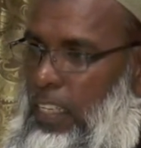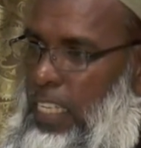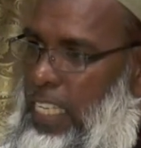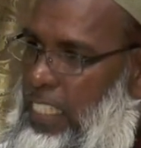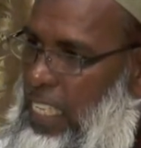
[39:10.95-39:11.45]

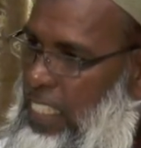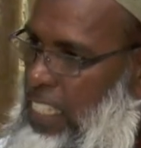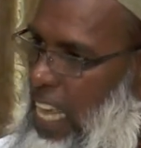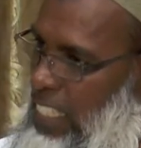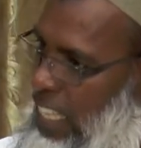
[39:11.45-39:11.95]
Decency
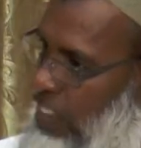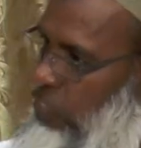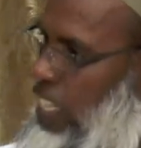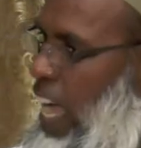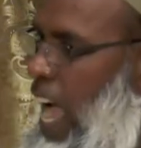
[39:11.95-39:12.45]
has
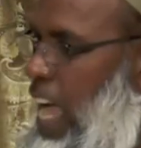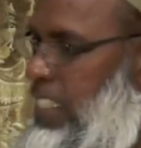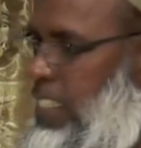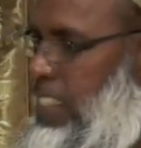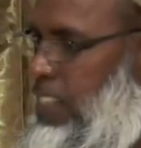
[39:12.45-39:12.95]
left their
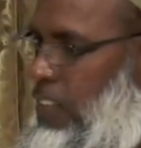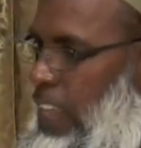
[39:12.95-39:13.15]
hearts.